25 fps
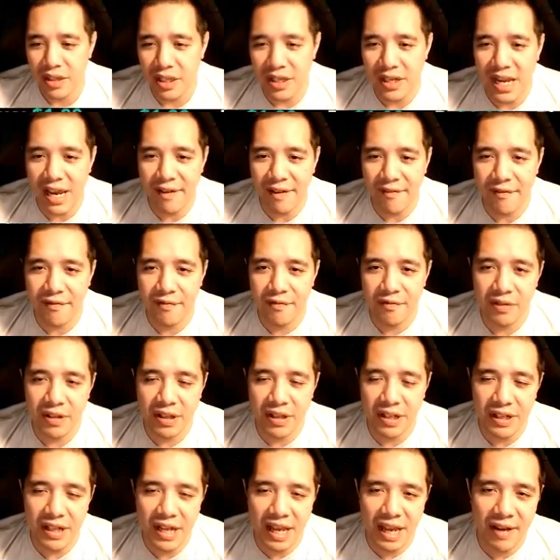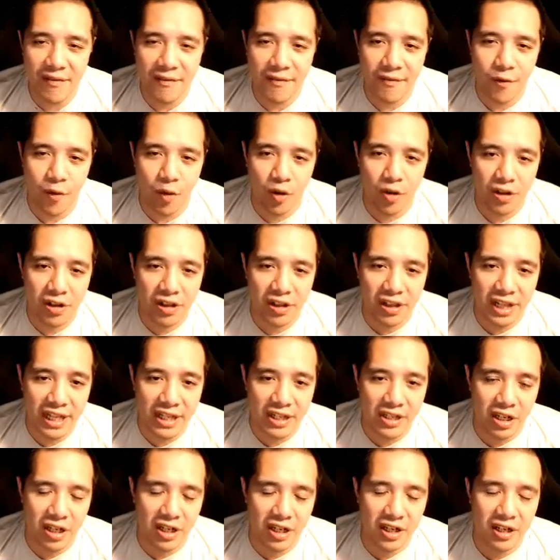Nat for
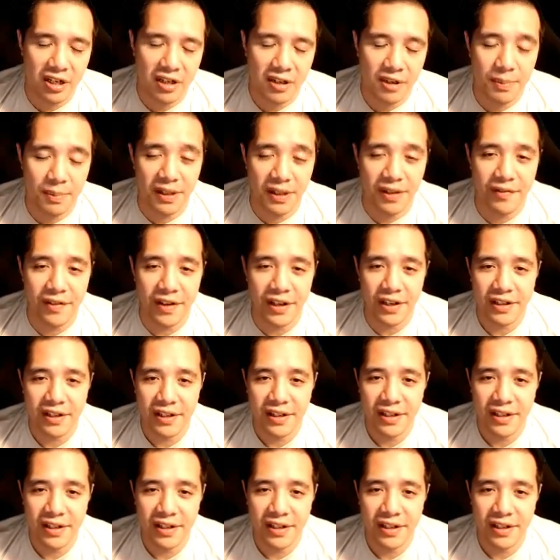Oblivion,